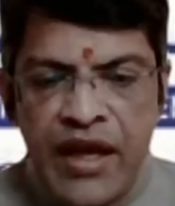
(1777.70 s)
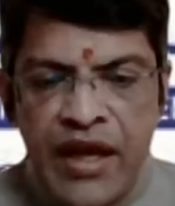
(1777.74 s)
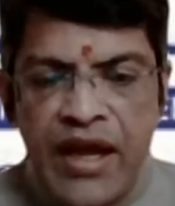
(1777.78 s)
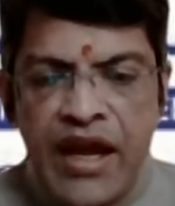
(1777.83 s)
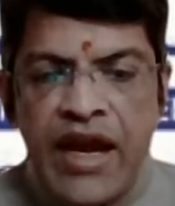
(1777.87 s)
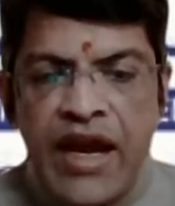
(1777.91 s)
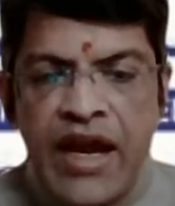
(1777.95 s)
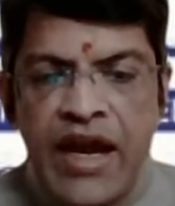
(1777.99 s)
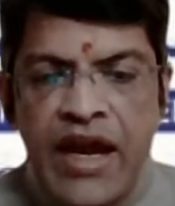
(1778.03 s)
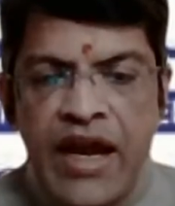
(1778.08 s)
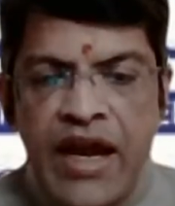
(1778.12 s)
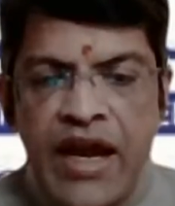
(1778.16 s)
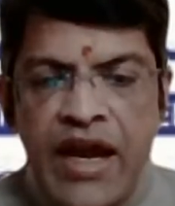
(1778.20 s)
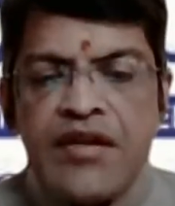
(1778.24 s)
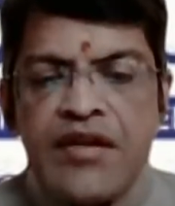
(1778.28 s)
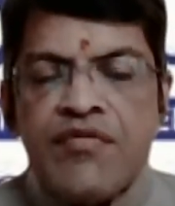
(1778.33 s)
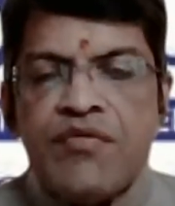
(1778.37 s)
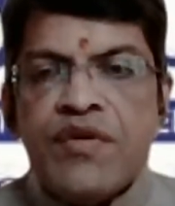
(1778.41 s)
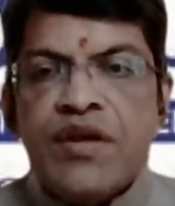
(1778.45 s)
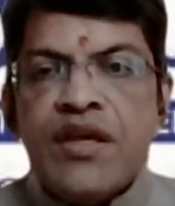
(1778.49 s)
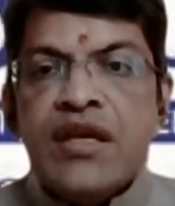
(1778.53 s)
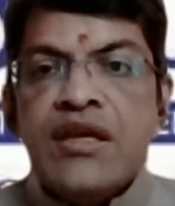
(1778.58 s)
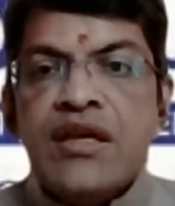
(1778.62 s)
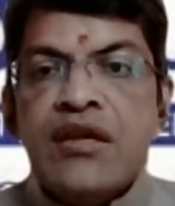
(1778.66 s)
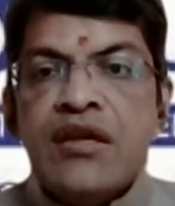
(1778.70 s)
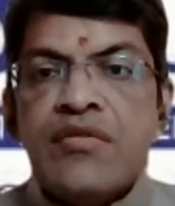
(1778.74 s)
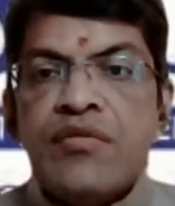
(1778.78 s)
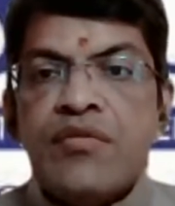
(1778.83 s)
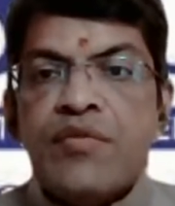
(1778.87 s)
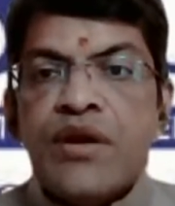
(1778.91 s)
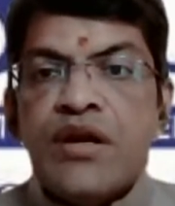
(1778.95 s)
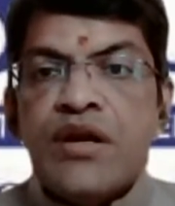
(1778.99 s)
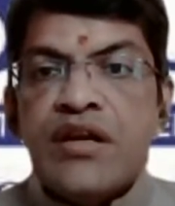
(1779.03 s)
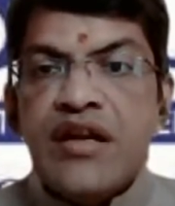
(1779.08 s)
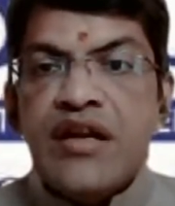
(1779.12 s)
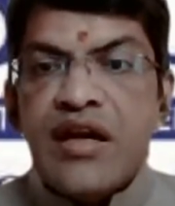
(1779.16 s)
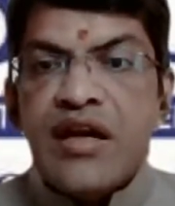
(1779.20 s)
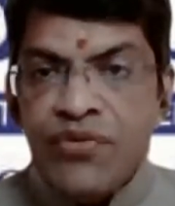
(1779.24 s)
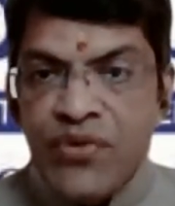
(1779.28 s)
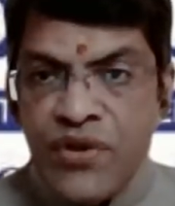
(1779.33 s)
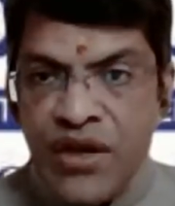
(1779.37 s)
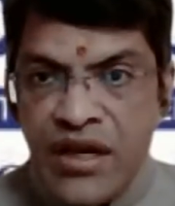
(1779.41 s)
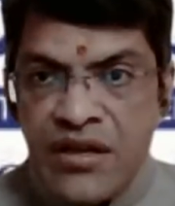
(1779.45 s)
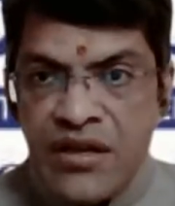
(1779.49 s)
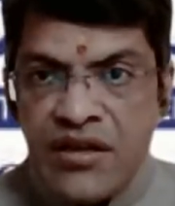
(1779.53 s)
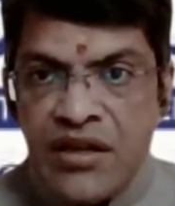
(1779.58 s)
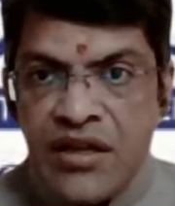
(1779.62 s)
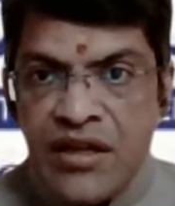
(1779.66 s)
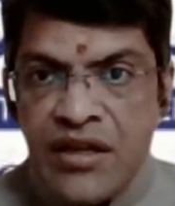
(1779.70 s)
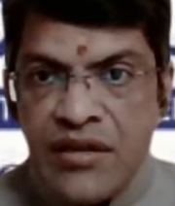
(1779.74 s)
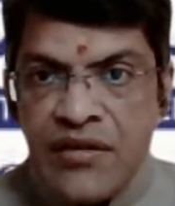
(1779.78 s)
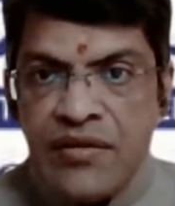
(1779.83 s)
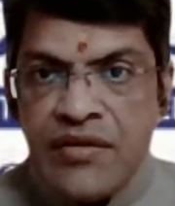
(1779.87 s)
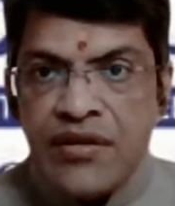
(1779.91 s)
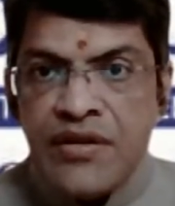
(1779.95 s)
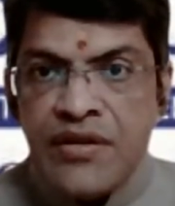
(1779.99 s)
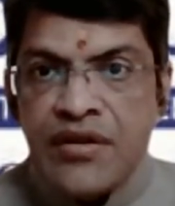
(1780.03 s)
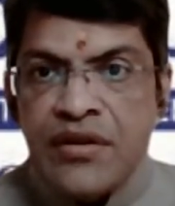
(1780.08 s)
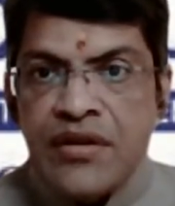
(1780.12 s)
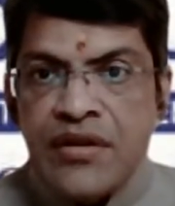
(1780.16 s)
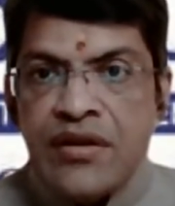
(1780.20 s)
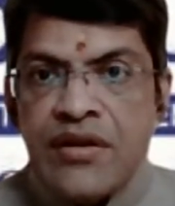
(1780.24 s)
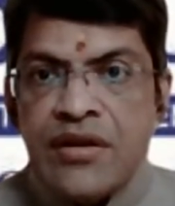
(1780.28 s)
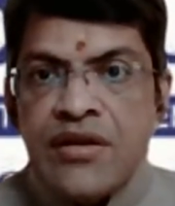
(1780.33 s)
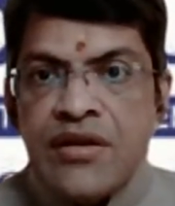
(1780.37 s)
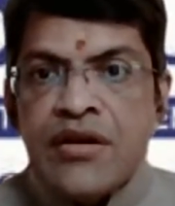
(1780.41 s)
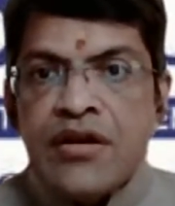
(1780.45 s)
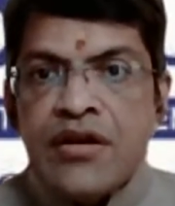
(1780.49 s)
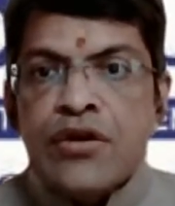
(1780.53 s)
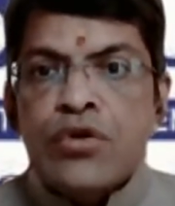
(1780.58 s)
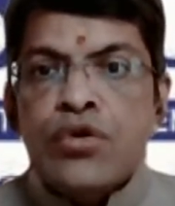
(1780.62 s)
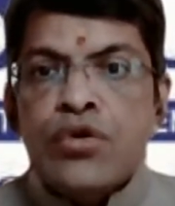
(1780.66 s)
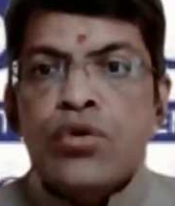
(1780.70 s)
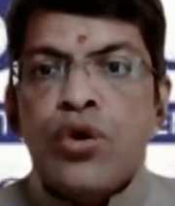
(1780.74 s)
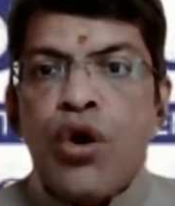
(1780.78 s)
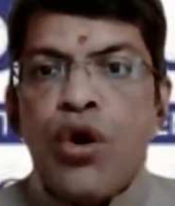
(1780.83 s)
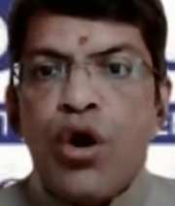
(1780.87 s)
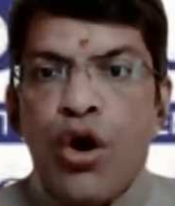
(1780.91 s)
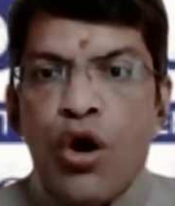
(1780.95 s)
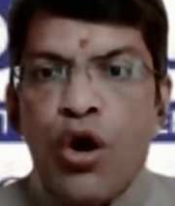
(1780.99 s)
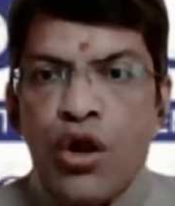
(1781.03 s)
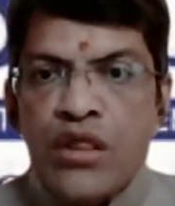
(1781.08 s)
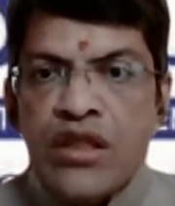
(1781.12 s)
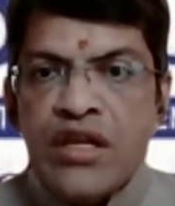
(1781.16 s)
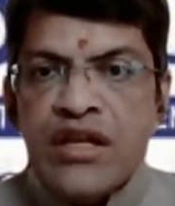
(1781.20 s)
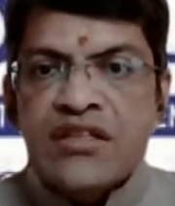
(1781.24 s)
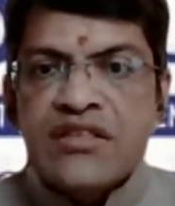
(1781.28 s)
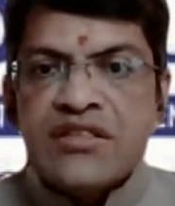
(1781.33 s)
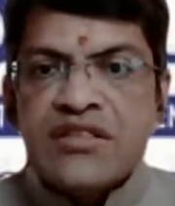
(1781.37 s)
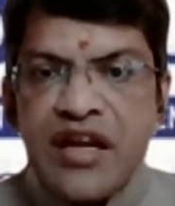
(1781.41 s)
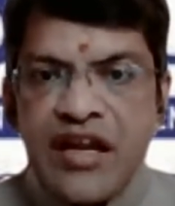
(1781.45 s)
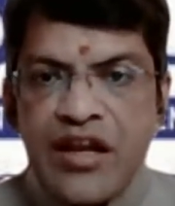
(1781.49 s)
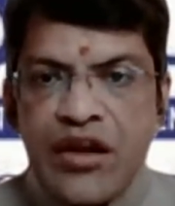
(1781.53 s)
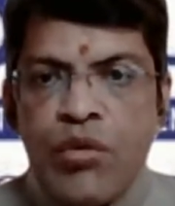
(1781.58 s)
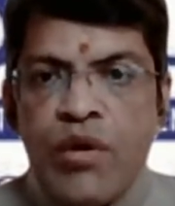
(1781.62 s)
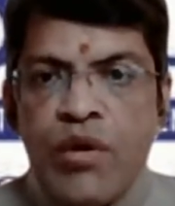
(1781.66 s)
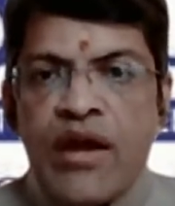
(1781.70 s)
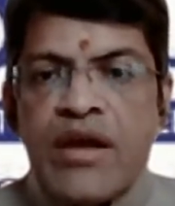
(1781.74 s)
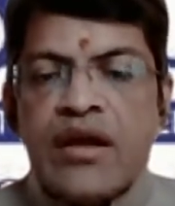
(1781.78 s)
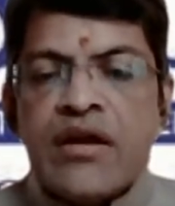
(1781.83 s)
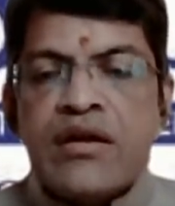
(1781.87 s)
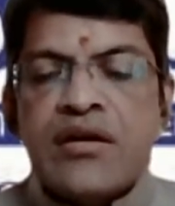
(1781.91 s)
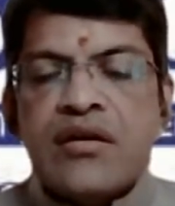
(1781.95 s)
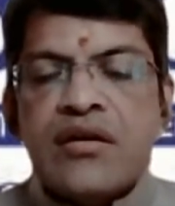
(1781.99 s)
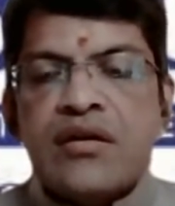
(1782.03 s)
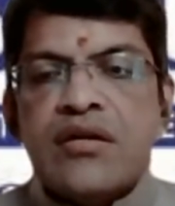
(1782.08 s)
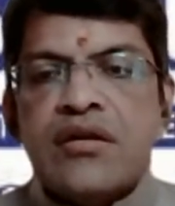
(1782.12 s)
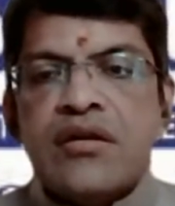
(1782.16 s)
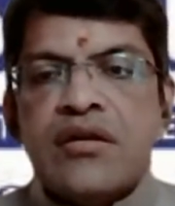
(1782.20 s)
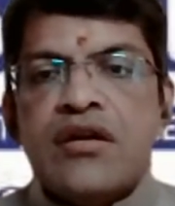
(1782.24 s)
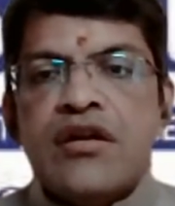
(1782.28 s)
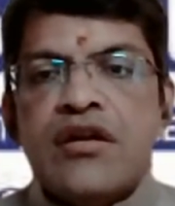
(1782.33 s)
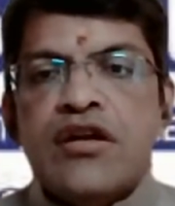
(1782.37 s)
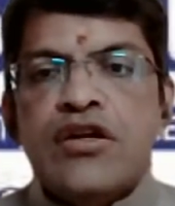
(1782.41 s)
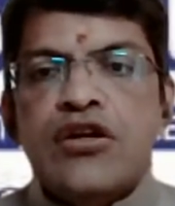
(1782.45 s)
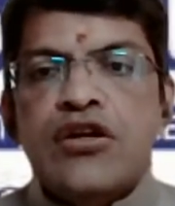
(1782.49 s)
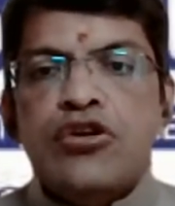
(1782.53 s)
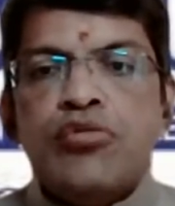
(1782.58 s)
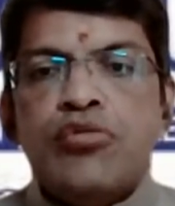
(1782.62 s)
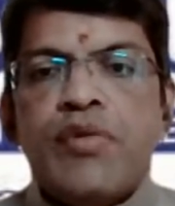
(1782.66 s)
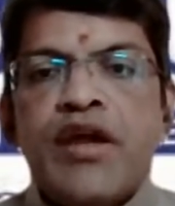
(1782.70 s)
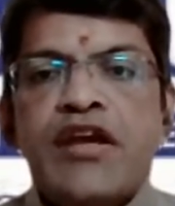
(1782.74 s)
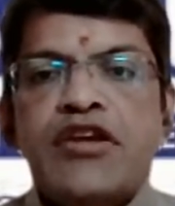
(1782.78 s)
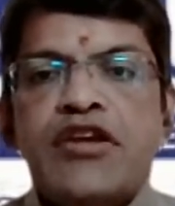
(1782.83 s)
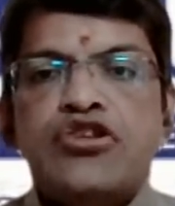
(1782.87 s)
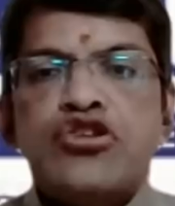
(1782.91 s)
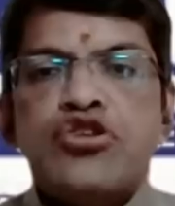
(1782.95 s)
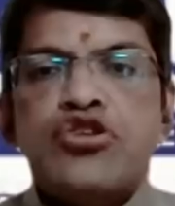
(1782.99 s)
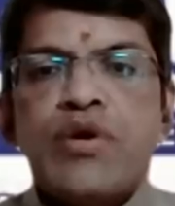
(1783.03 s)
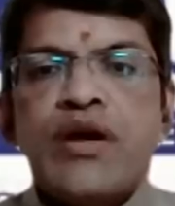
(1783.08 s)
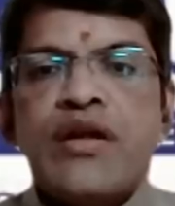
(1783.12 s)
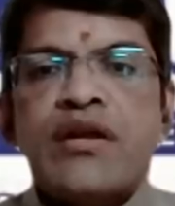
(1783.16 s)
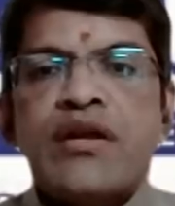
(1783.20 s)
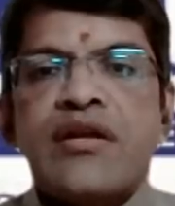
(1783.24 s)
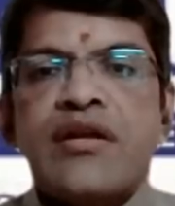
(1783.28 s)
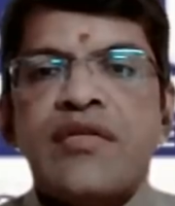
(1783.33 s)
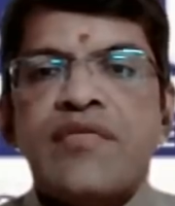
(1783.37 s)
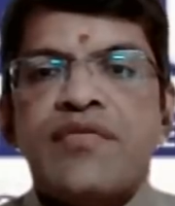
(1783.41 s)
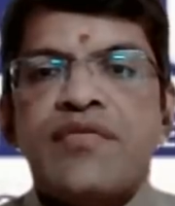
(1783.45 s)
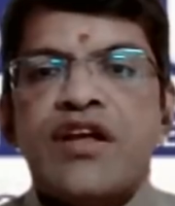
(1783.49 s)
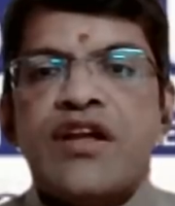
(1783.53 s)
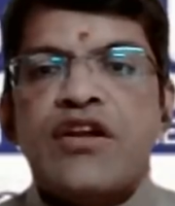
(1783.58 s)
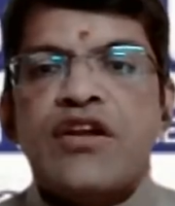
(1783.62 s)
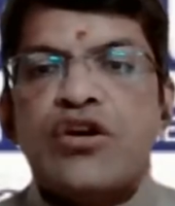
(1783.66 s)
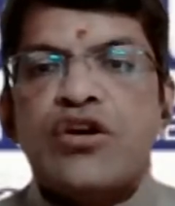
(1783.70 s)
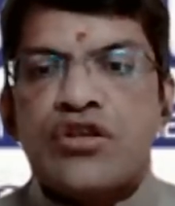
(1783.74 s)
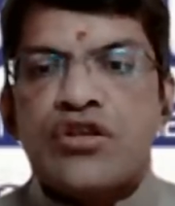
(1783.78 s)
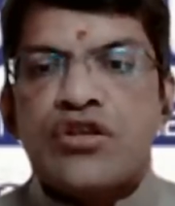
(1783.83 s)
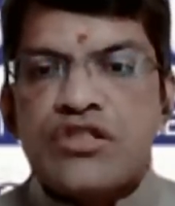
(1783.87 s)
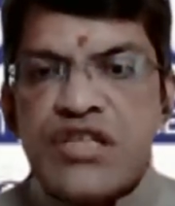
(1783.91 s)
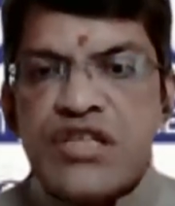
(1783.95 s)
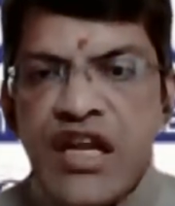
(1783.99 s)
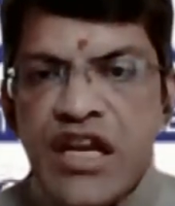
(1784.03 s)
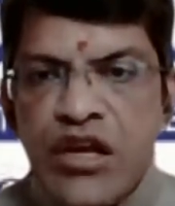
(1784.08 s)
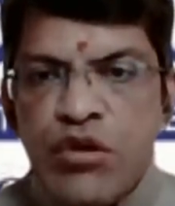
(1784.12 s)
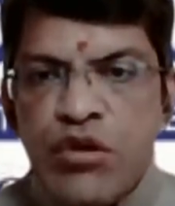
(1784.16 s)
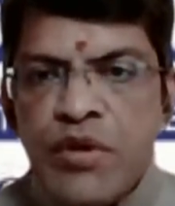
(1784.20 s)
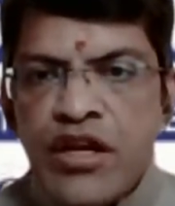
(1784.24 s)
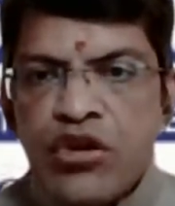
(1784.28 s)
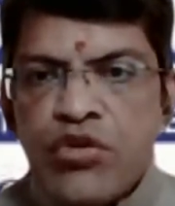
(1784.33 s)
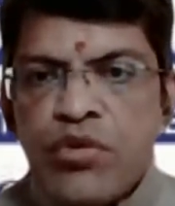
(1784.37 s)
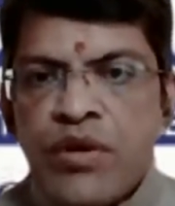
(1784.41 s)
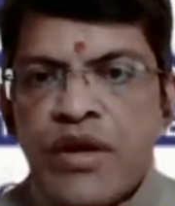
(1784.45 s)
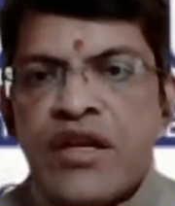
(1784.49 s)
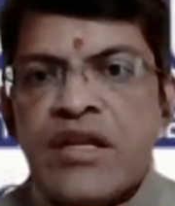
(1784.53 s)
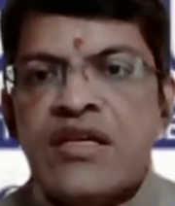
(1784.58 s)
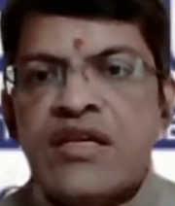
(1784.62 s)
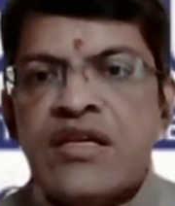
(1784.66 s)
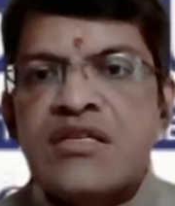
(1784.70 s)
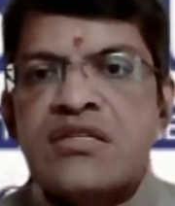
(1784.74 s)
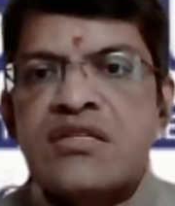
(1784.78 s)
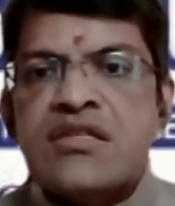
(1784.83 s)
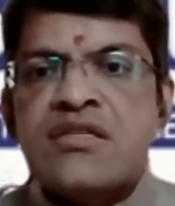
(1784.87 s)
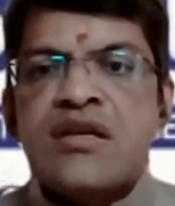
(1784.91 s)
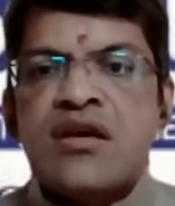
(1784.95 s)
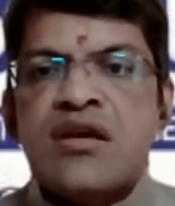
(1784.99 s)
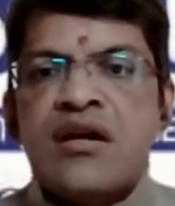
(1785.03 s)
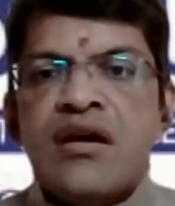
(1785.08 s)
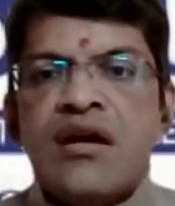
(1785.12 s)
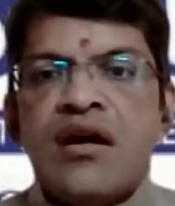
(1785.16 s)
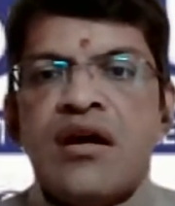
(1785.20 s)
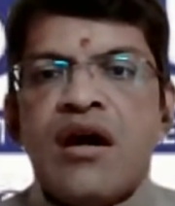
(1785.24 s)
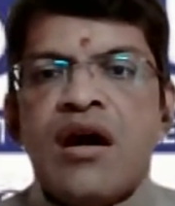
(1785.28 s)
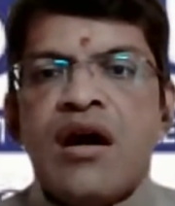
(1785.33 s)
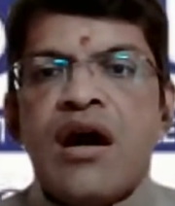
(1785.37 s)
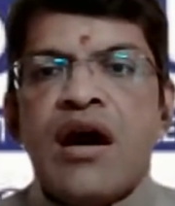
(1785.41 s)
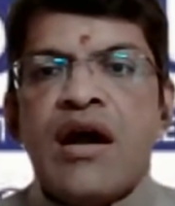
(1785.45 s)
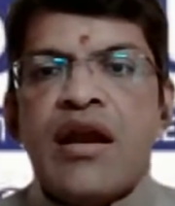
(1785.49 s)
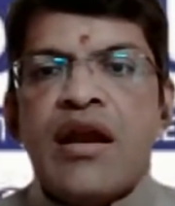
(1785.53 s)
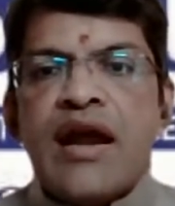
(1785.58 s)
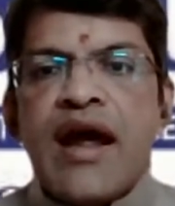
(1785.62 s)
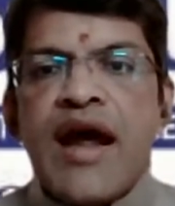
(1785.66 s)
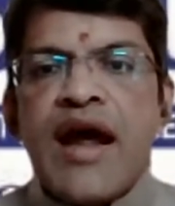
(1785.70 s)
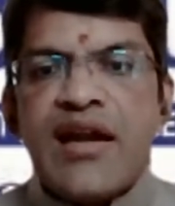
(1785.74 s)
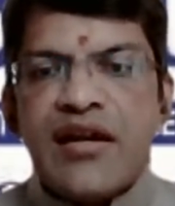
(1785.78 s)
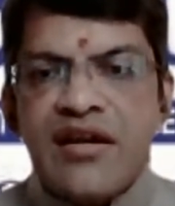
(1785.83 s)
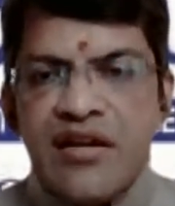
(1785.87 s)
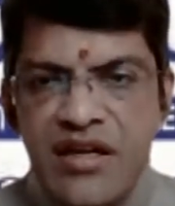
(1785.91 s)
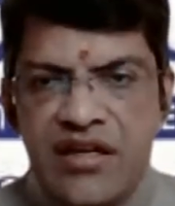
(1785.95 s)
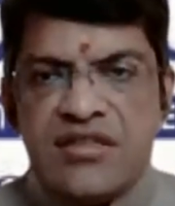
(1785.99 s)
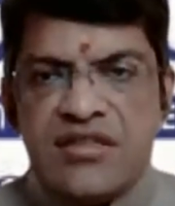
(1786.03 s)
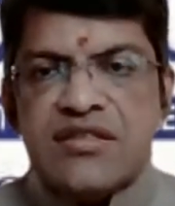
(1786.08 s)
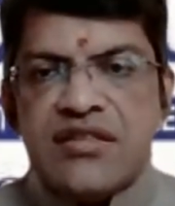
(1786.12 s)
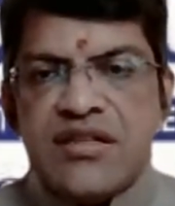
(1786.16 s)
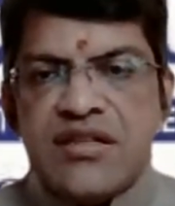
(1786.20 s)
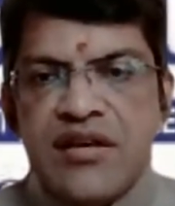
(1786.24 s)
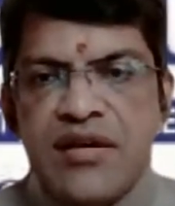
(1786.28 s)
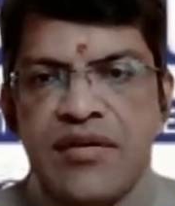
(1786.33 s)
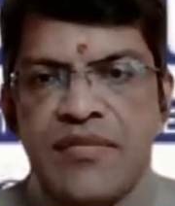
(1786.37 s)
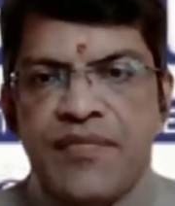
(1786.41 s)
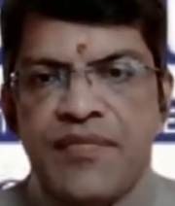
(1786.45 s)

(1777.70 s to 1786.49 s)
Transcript: and we will definitely do all that is required to make sure that your genuine queries are addressed.